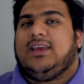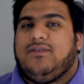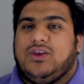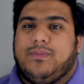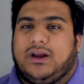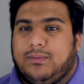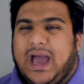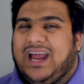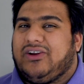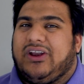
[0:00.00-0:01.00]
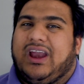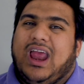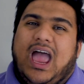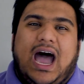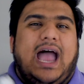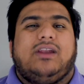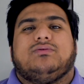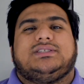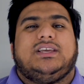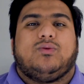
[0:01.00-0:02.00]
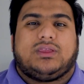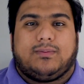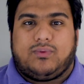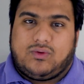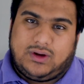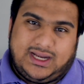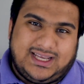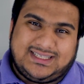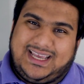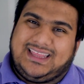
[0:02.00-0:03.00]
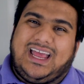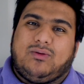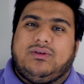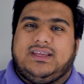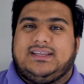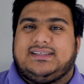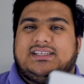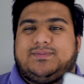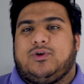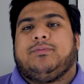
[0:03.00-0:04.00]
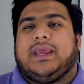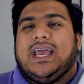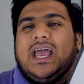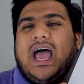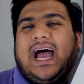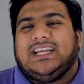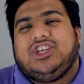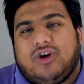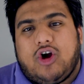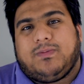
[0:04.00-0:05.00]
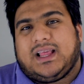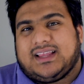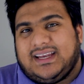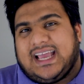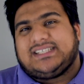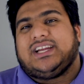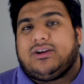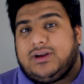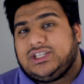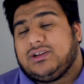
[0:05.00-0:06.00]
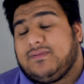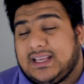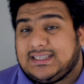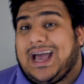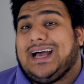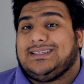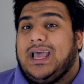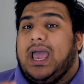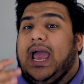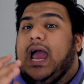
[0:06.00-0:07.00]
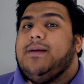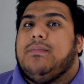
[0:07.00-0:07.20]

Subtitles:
giving you better battery, I don't see what the point is. And that really does disappoint me. I do hope that the next iteration of this has a